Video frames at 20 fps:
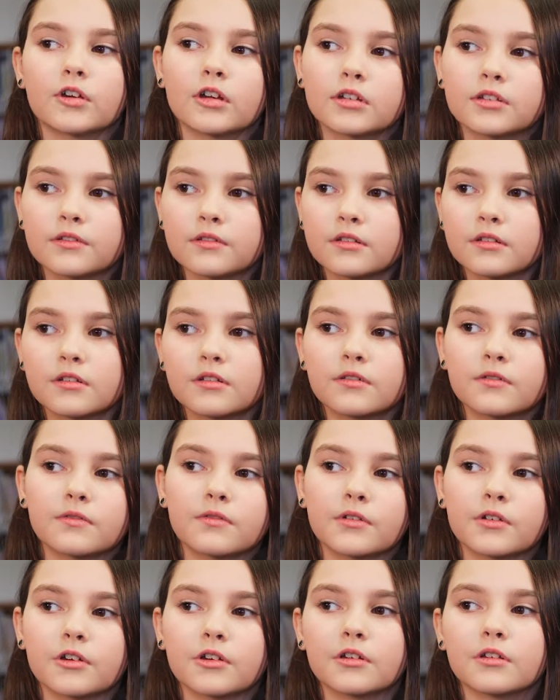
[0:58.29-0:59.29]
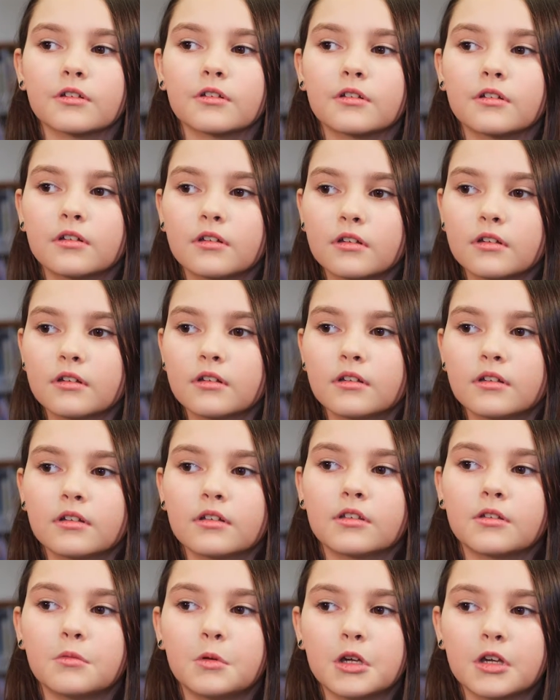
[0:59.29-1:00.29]
the rest for
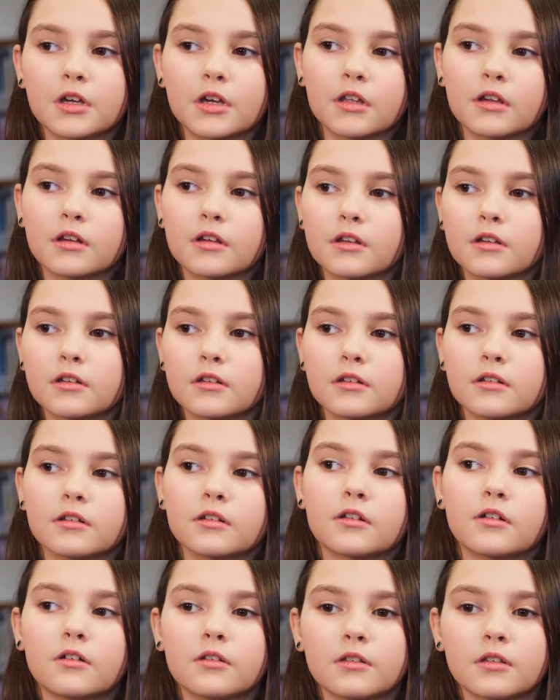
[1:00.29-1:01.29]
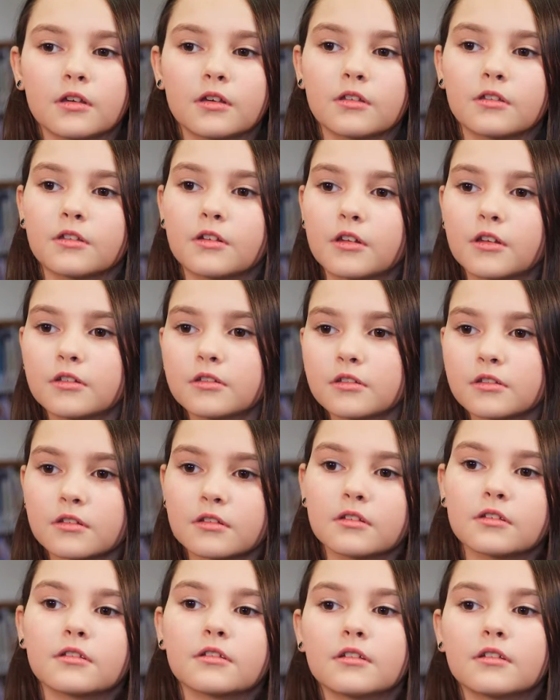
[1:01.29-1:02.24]
the weekend and all the other days.